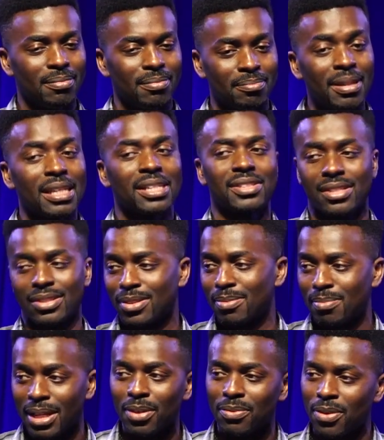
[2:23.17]
ministers because
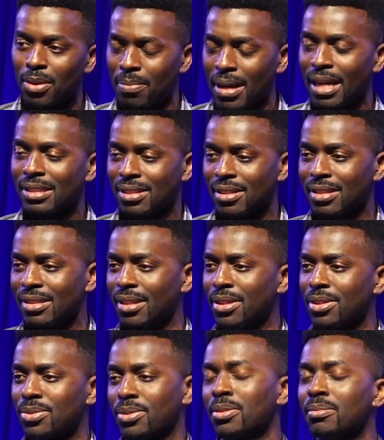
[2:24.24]
many of you are pastors in
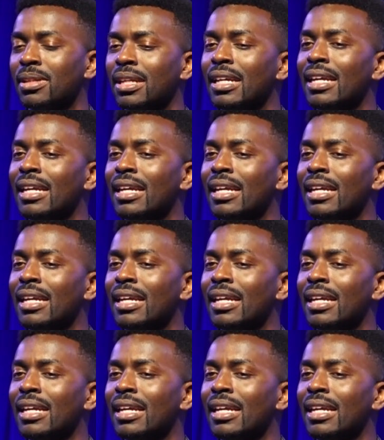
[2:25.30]
this room.